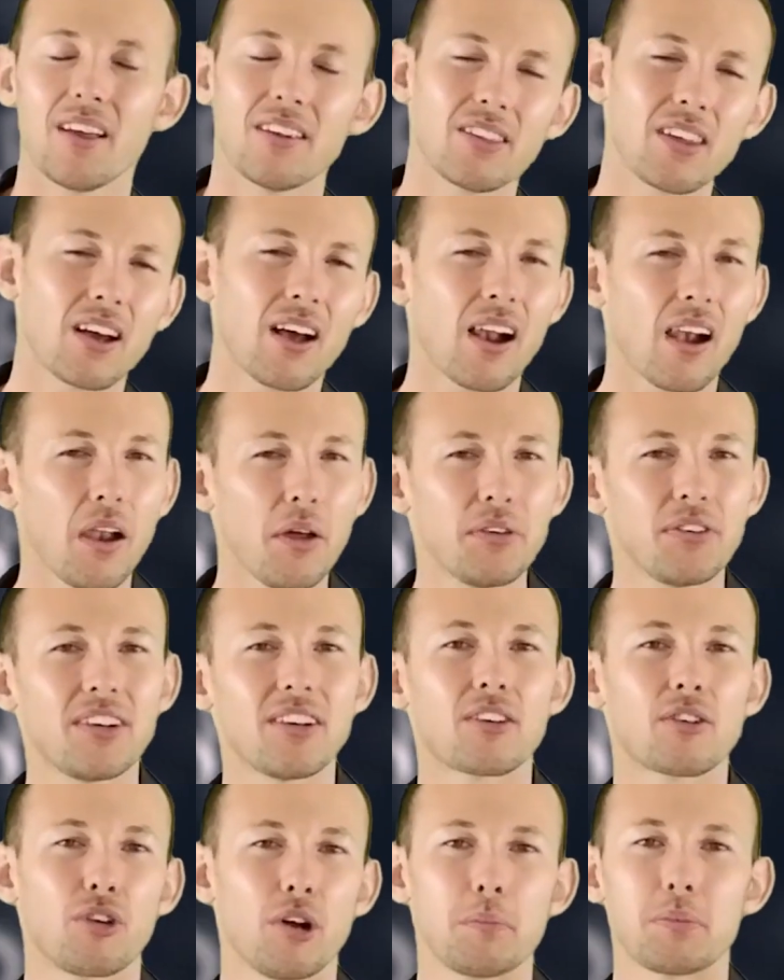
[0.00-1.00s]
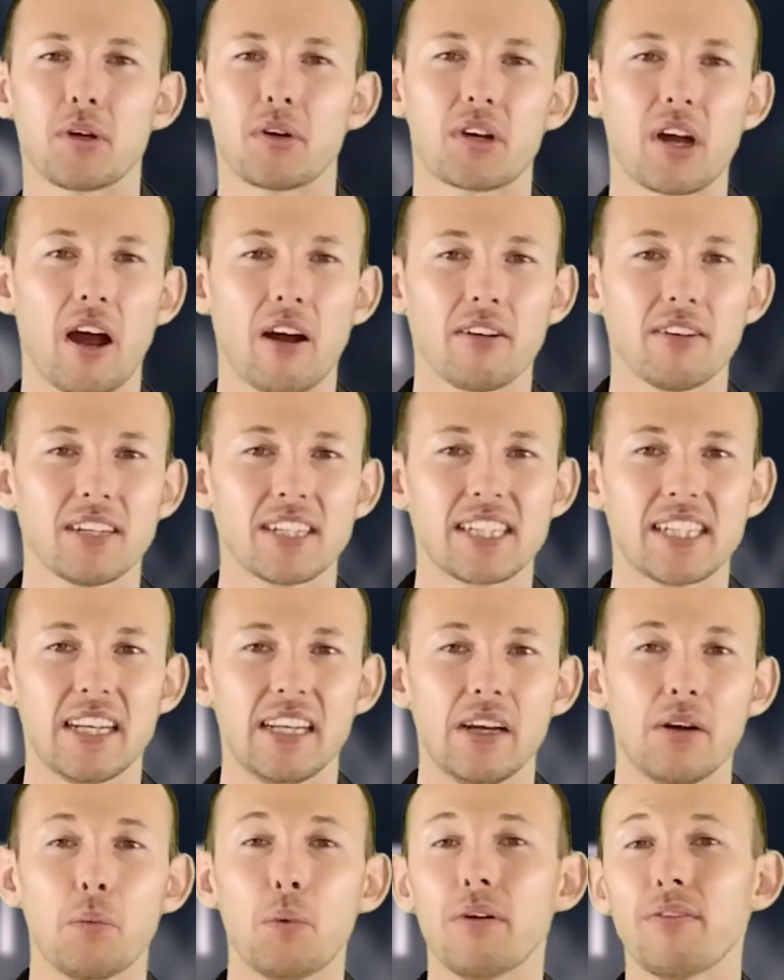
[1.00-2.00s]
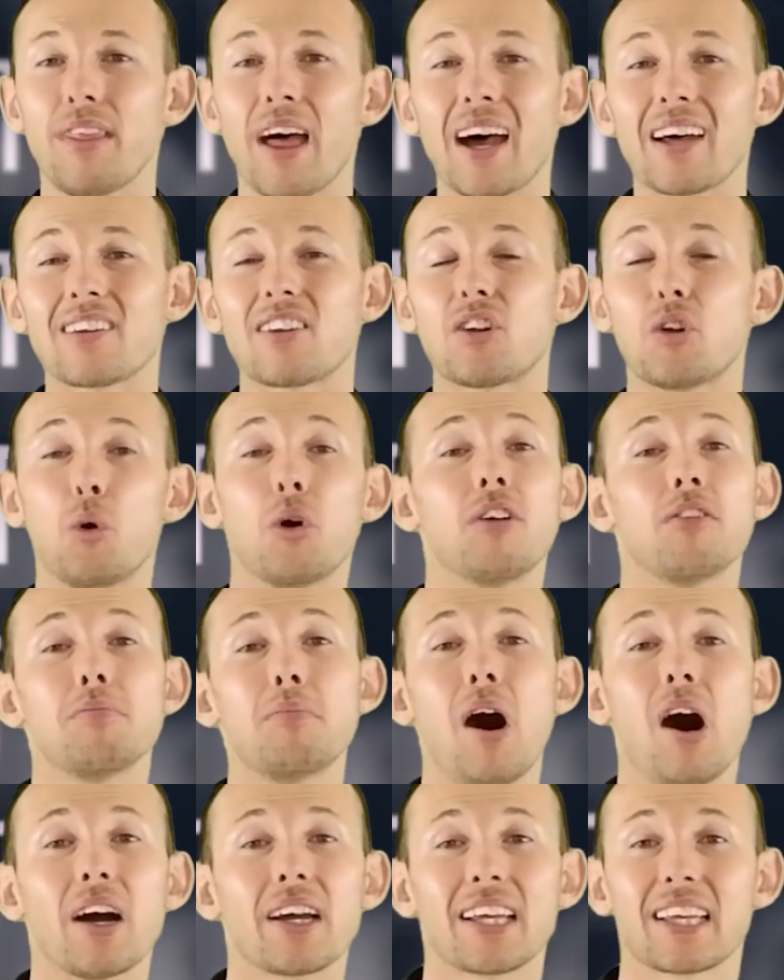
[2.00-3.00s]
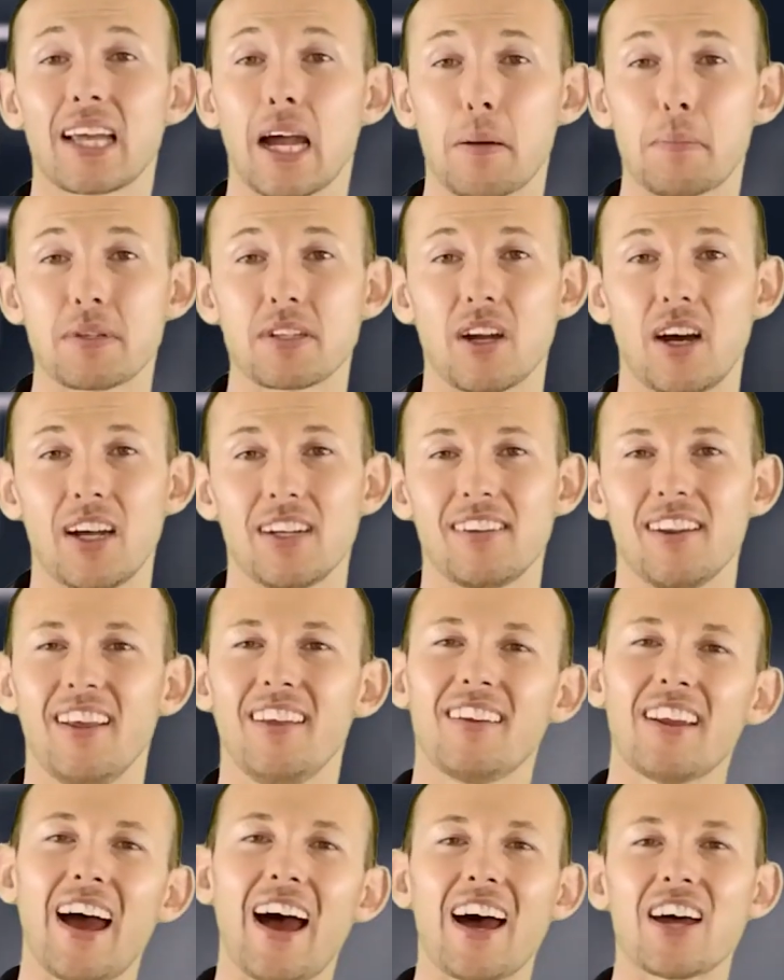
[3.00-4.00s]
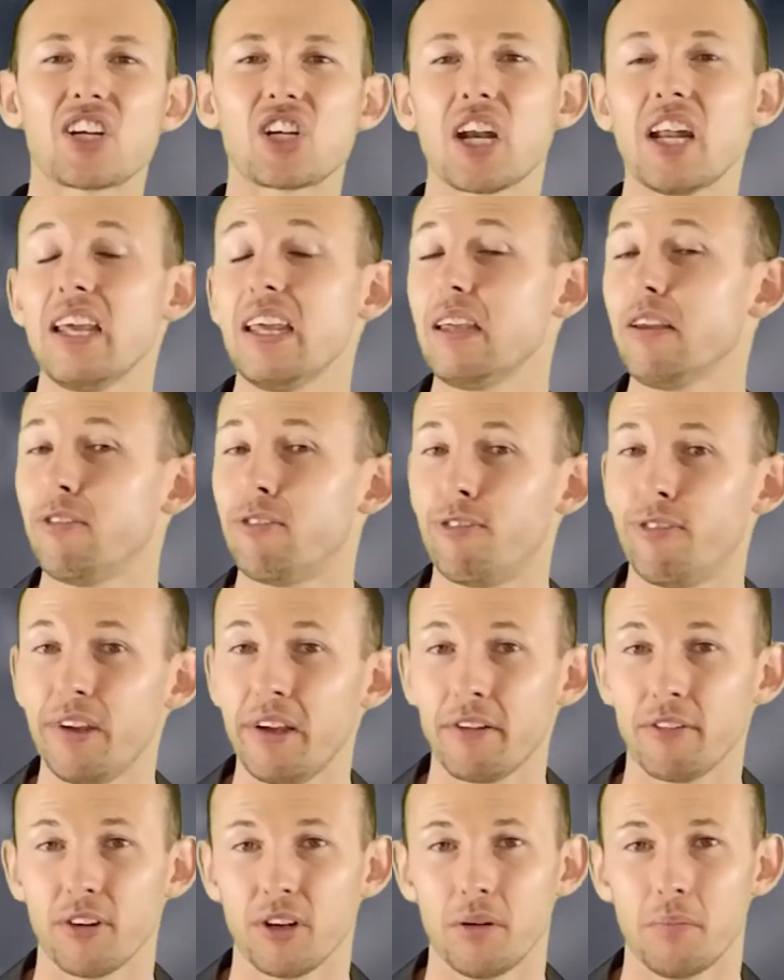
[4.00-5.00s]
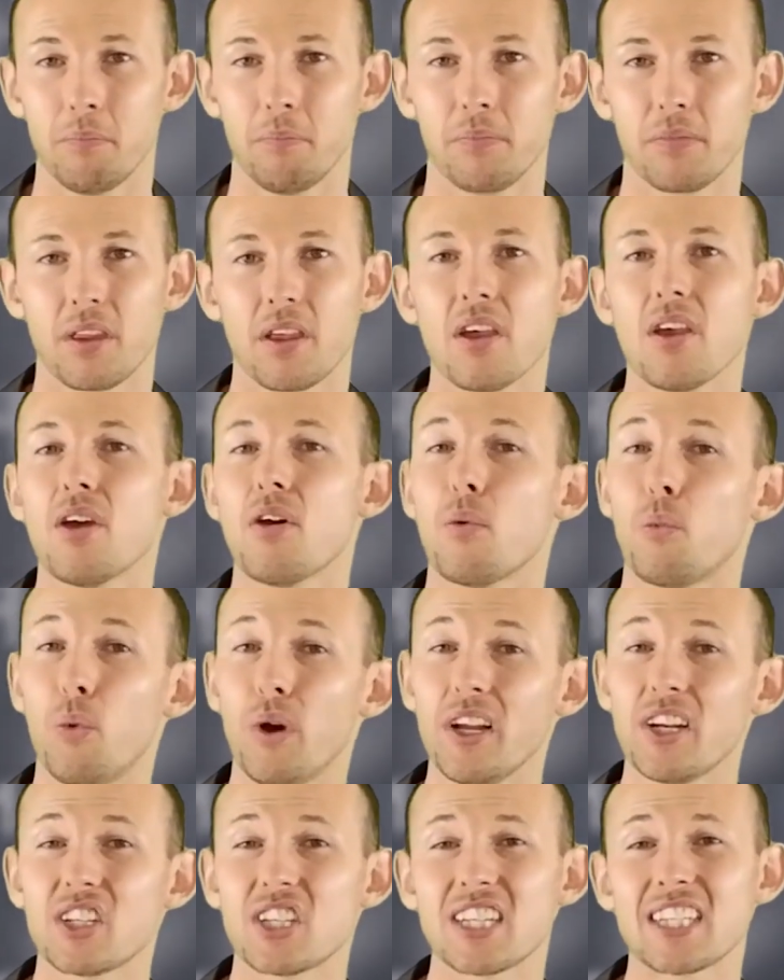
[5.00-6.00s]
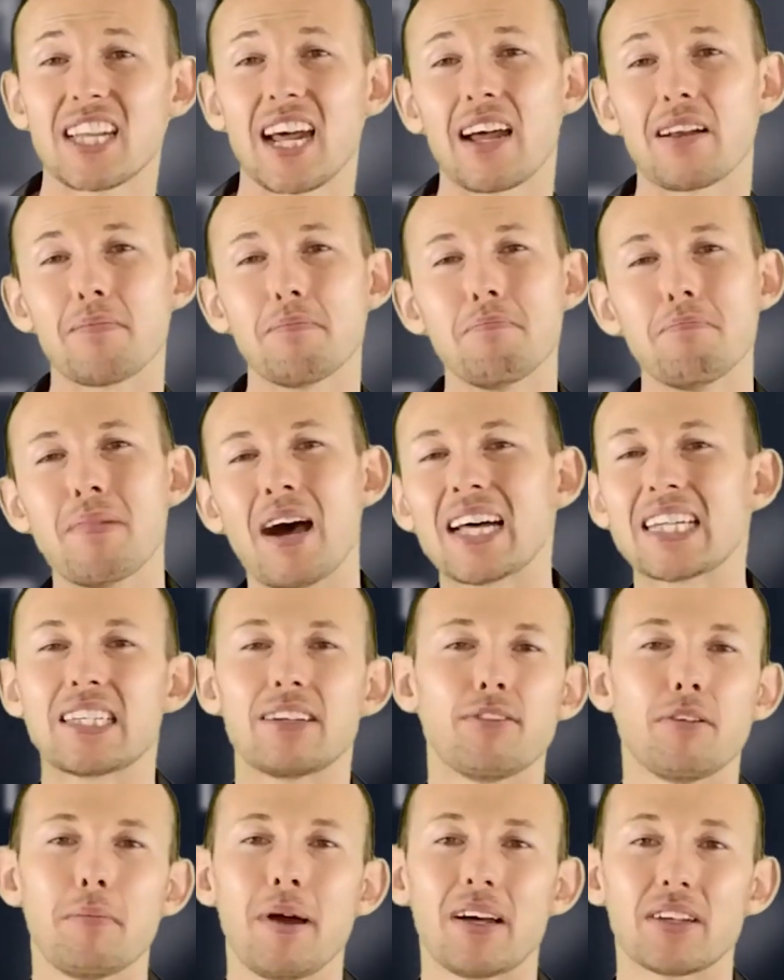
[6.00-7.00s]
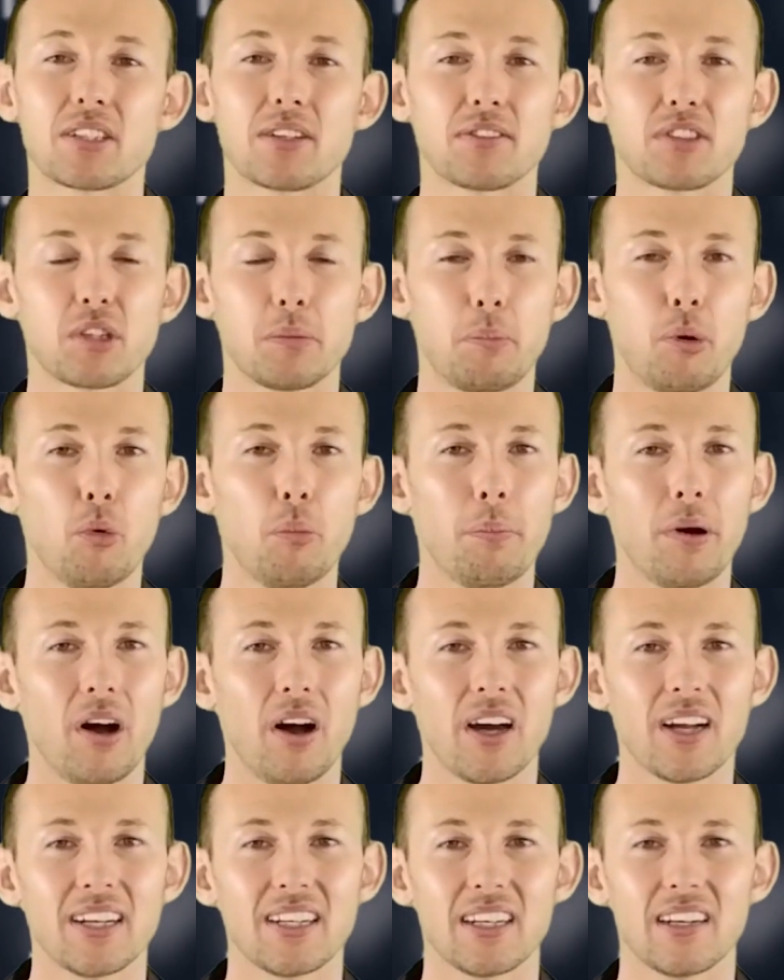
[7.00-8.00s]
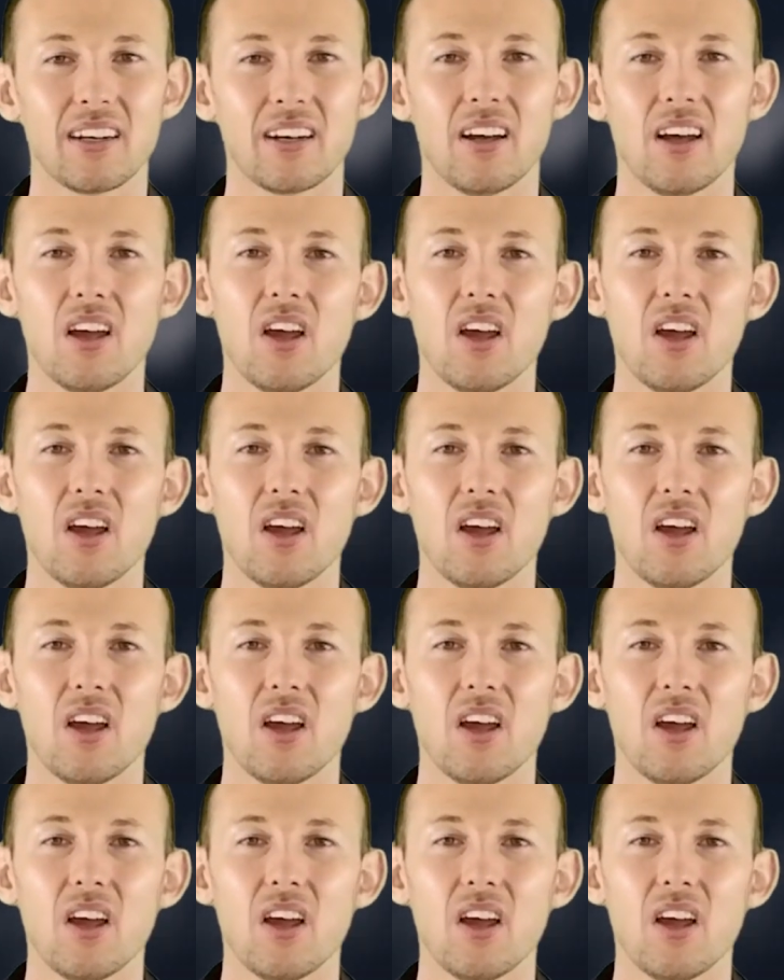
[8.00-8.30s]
The closest cryptocurrency with that sort of market cap size is actually Ethereum, which has had massive amounts of support behind it